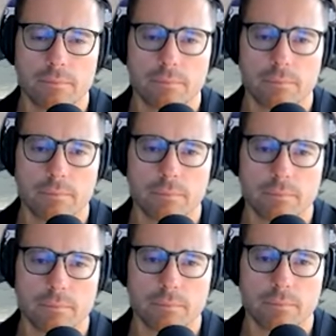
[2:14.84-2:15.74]

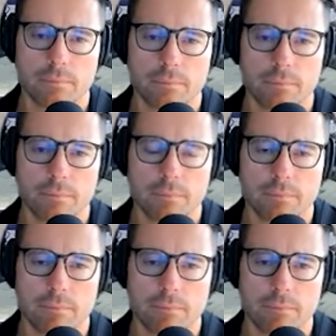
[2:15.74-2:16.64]

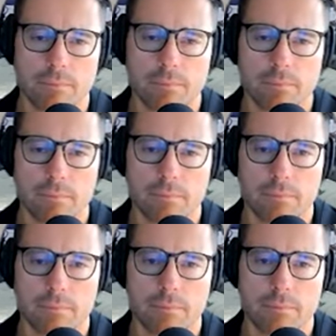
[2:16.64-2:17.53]

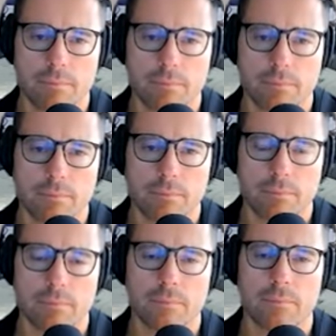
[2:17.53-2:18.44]

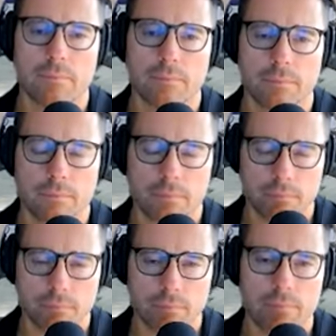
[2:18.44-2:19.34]

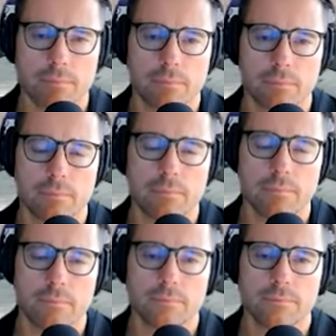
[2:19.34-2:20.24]

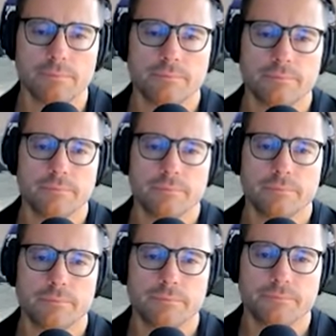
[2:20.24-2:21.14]

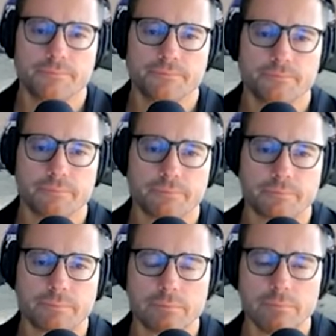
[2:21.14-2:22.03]

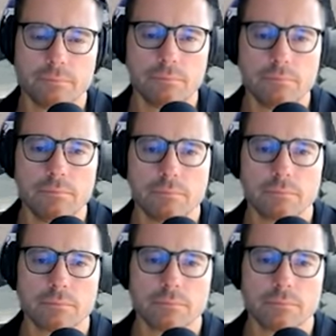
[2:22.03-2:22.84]
No words are spoken by the person on screen.